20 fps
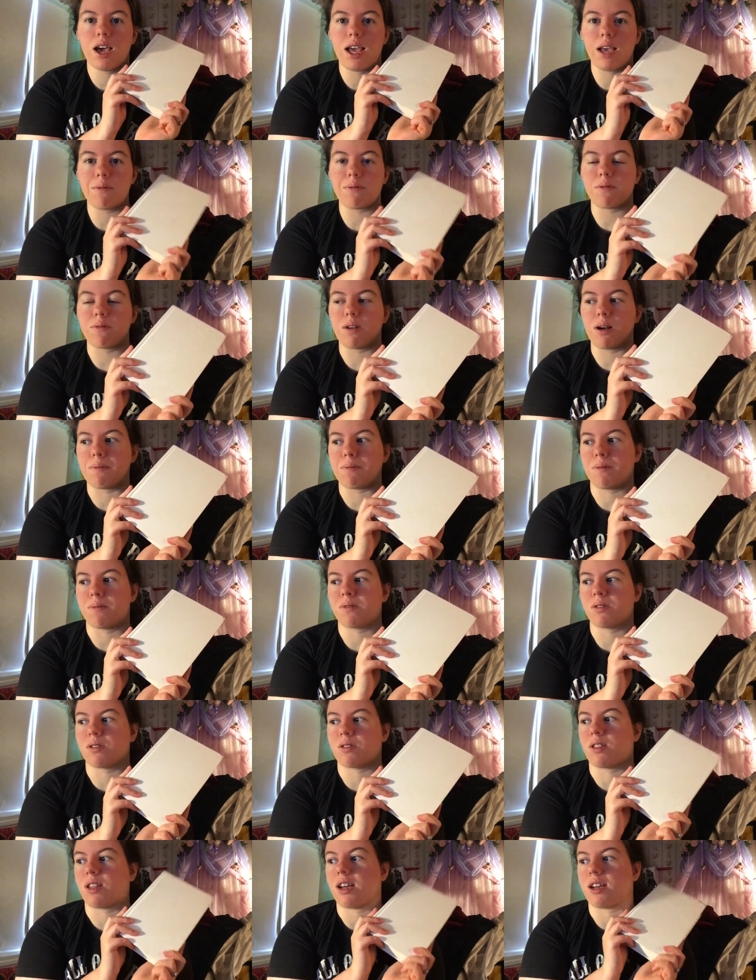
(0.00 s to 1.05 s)
April wrap-up
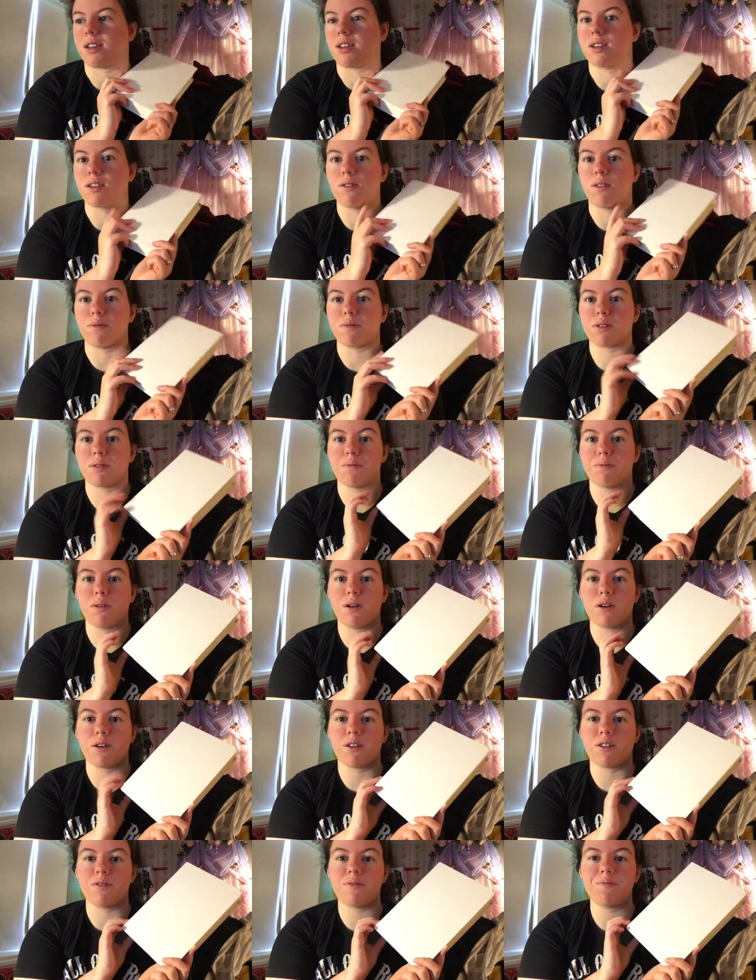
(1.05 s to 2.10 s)
so that I can go up
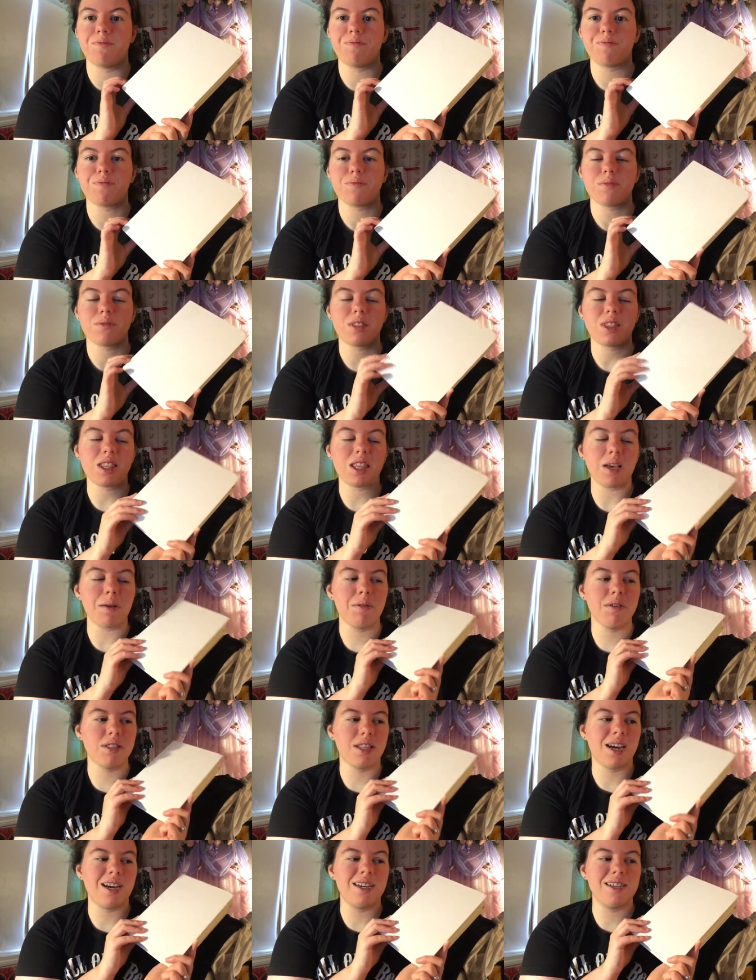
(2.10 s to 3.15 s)
tomorrow.
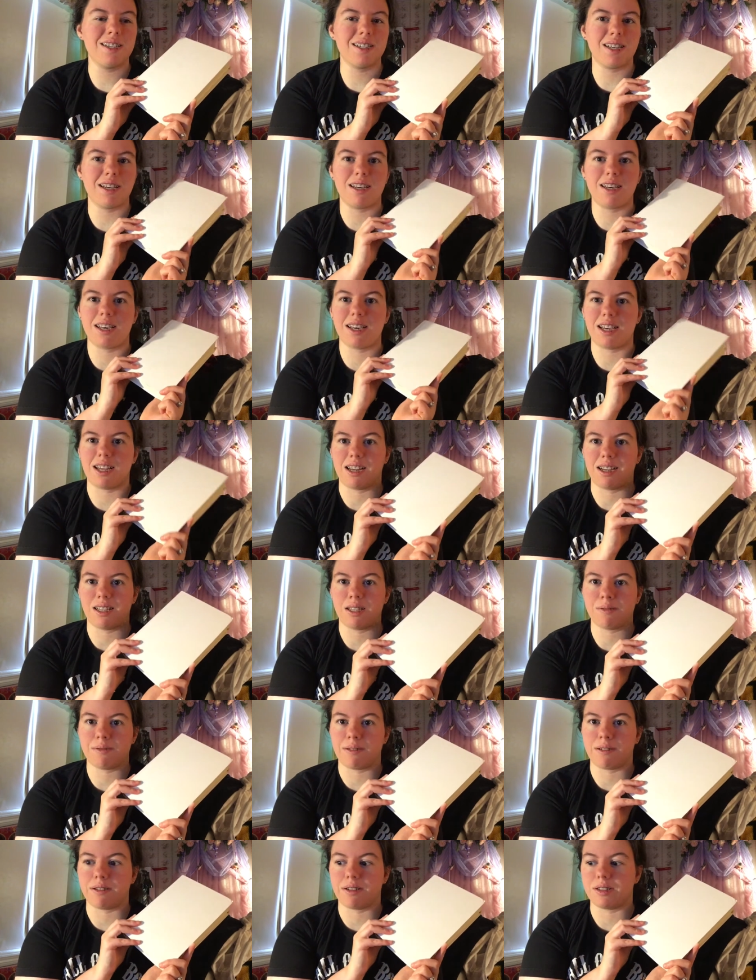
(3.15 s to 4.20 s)
And that is it as
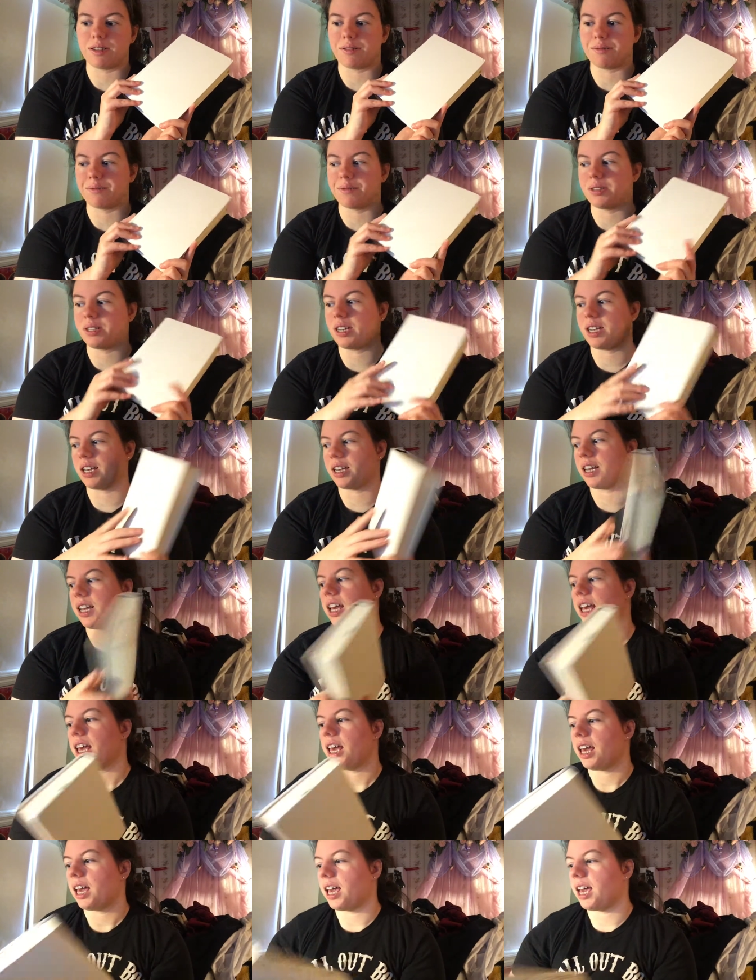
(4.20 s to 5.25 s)
far as reading.
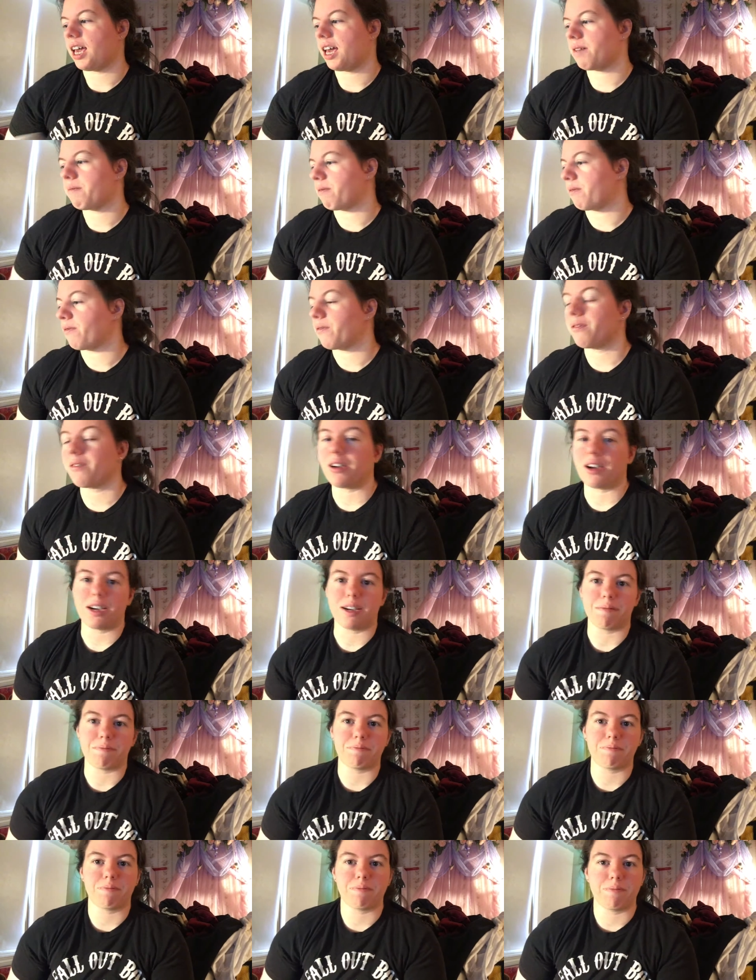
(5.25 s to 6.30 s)
And before
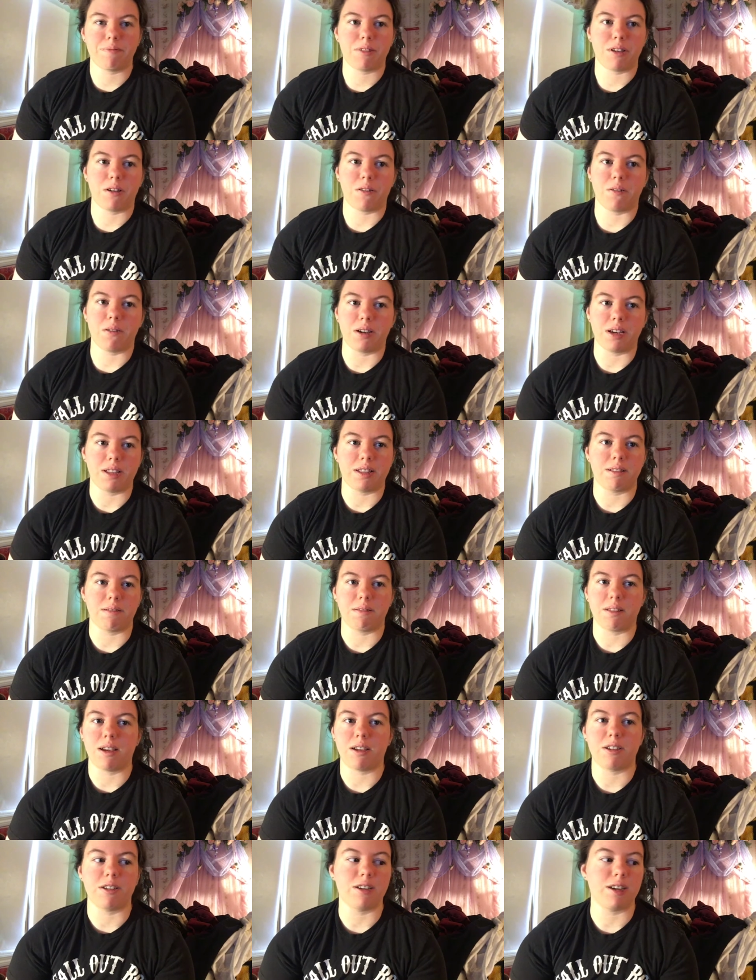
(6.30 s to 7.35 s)
I go
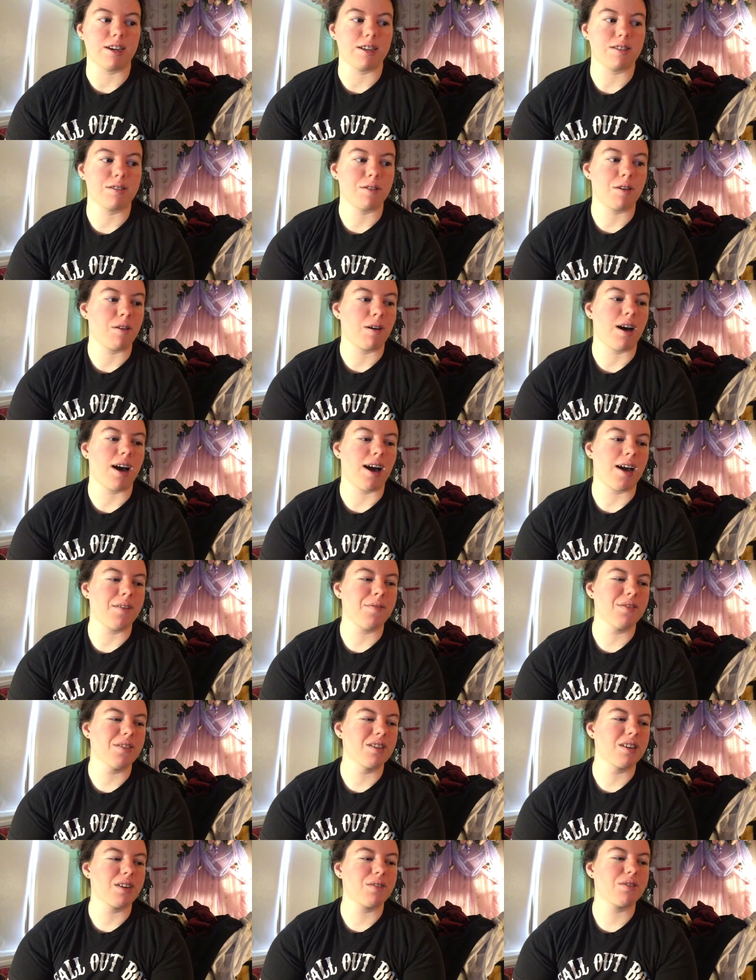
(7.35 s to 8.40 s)
and let you guys go, I
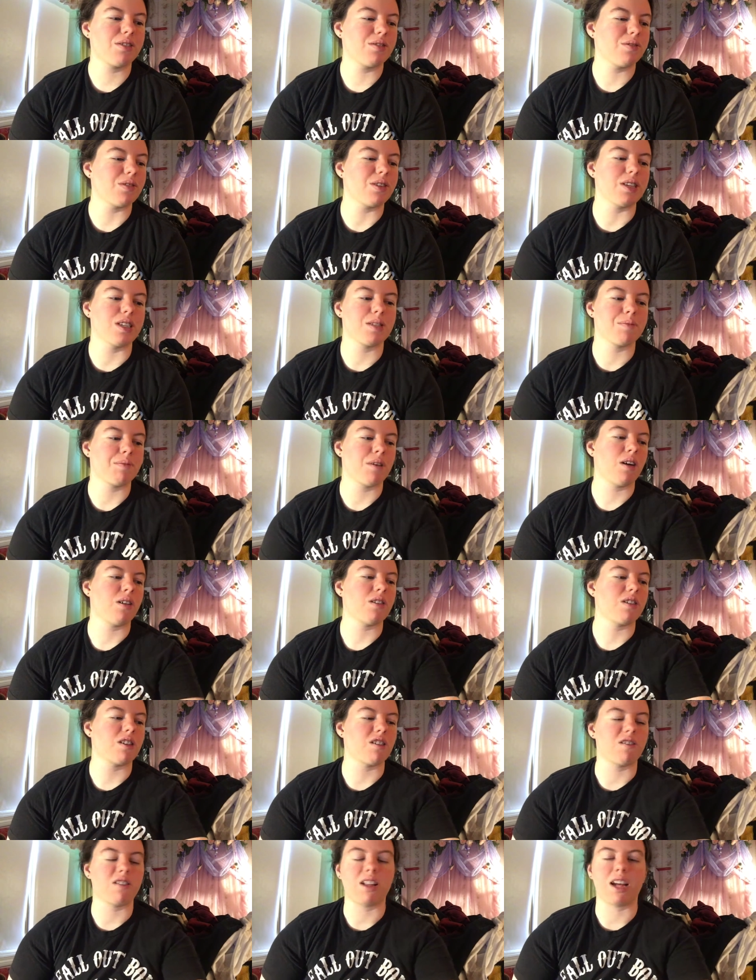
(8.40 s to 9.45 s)
figured I would do a small
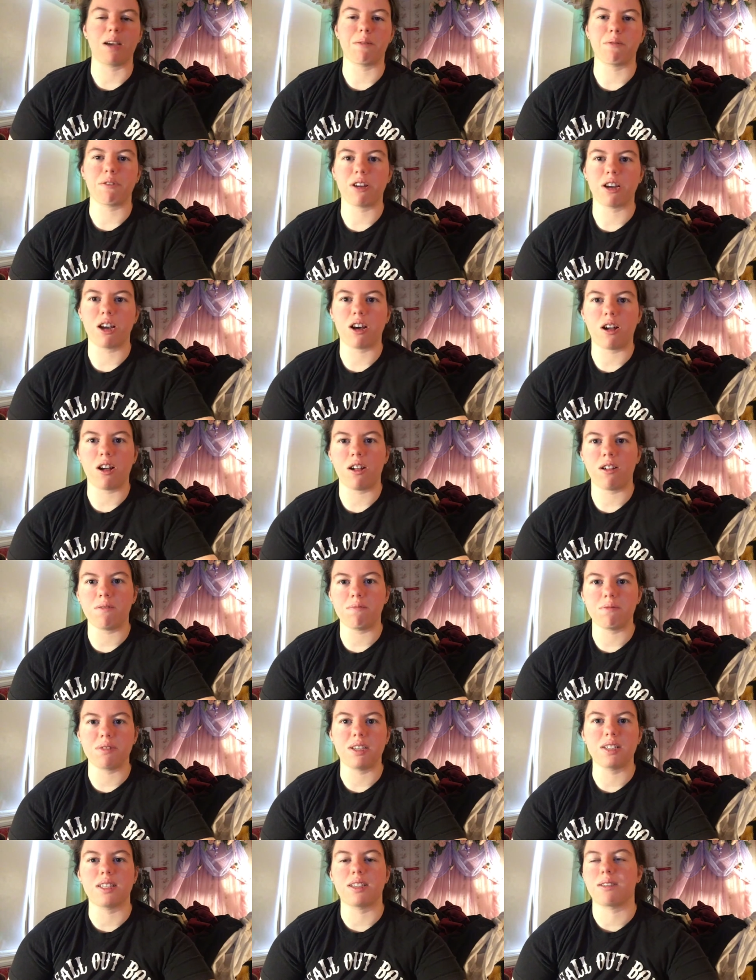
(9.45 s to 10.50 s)
little library haul
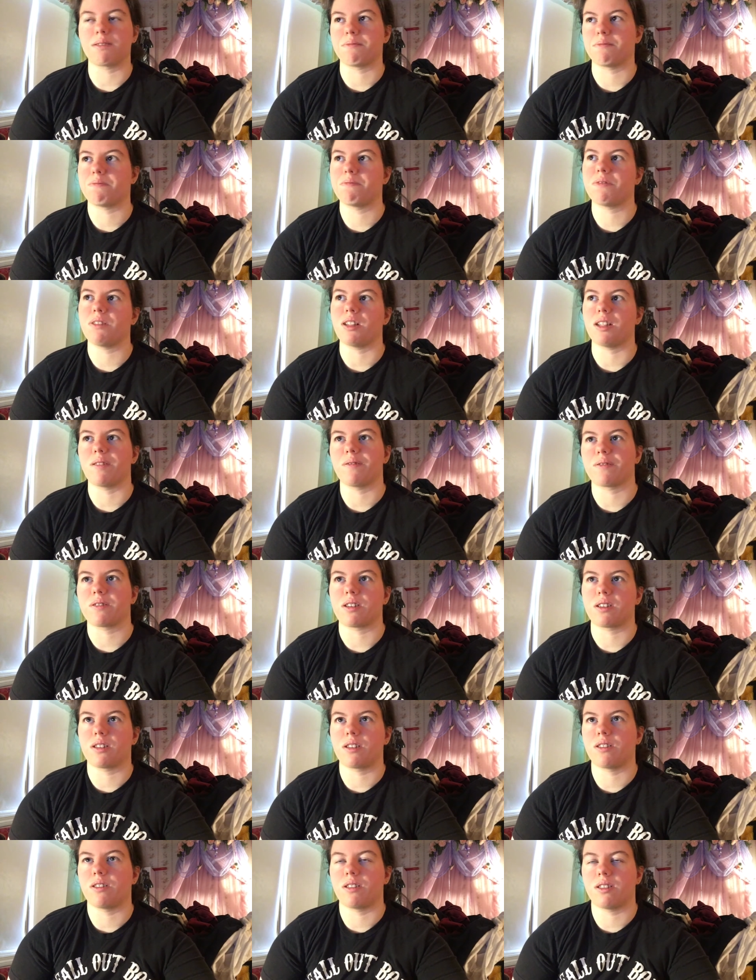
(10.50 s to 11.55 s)
because I completely
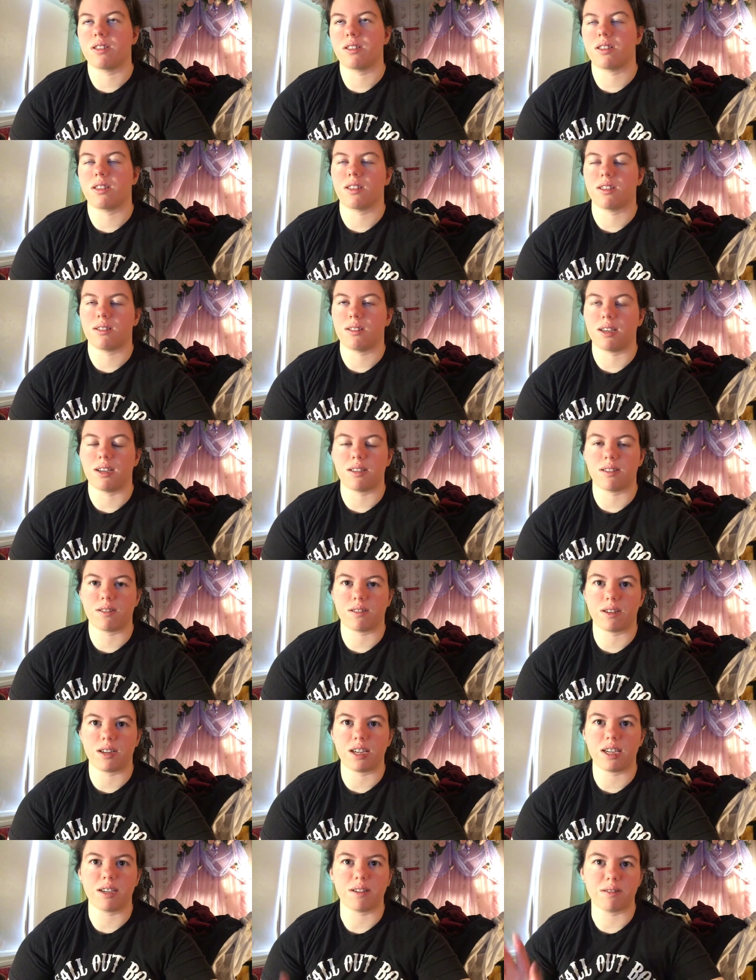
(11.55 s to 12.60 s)
forgot to do this on
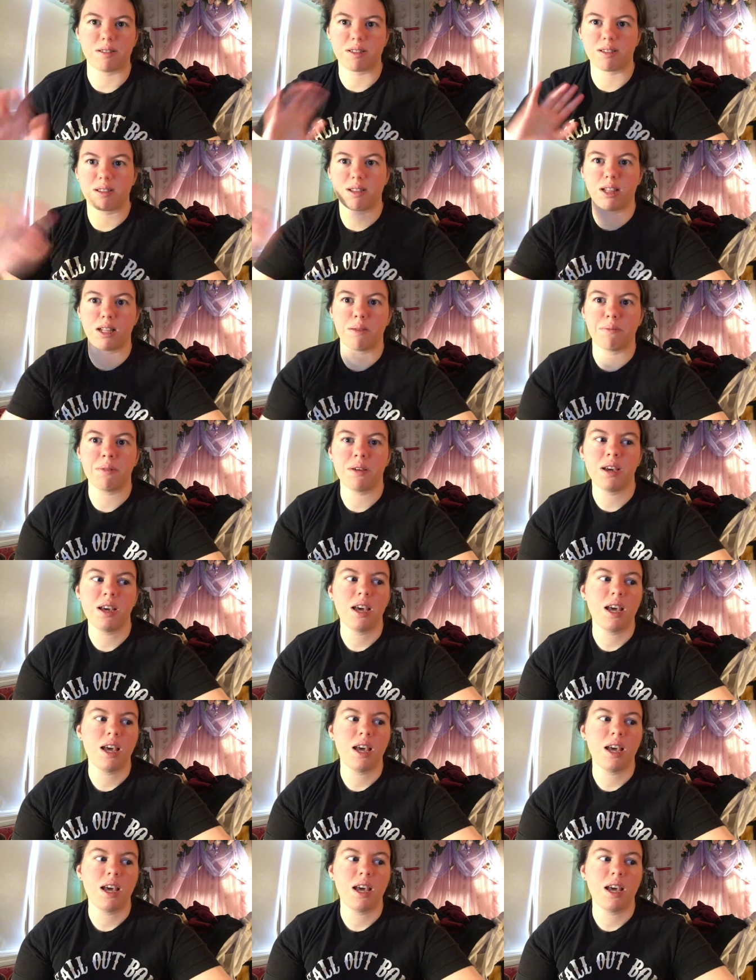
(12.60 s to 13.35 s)
yesterday's clip.